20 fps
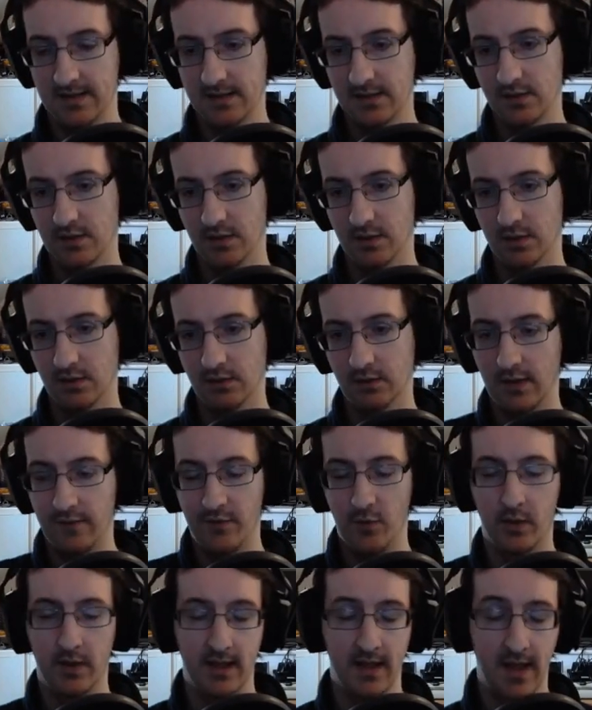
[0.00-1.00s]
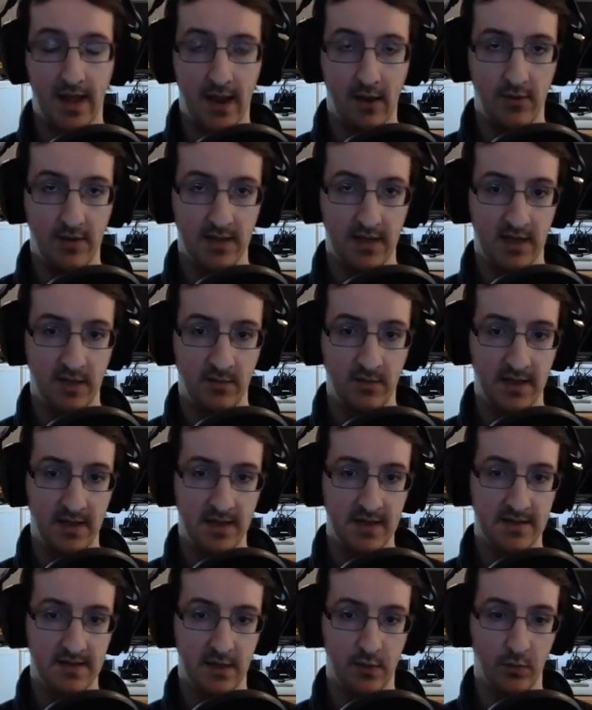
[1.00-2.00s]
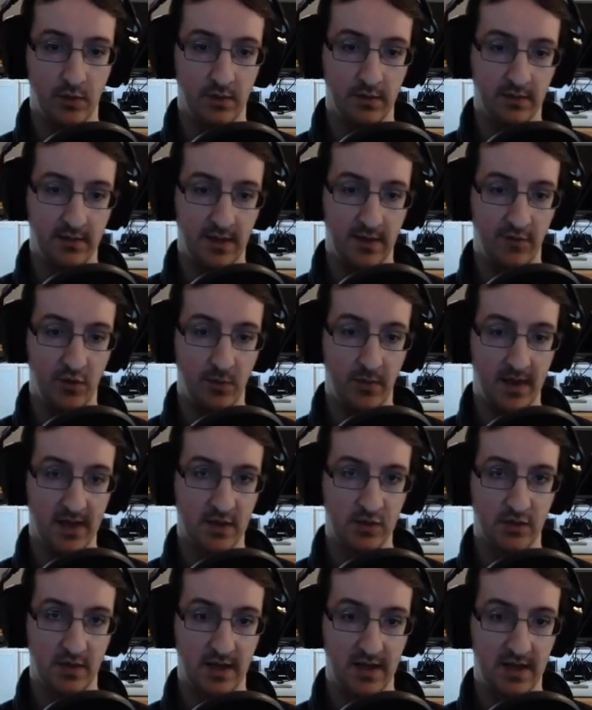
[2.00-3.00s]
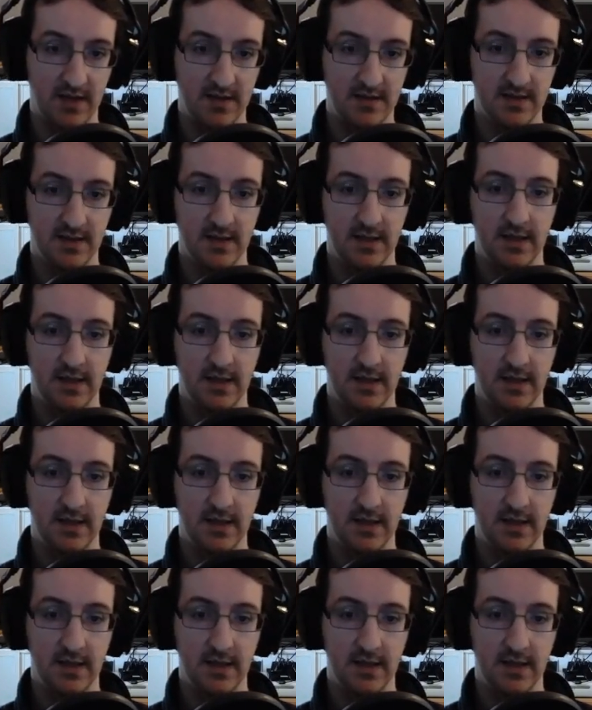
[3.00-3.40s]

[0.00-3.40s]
So if you want to hit aerial enemies, it will give you a bit extra height.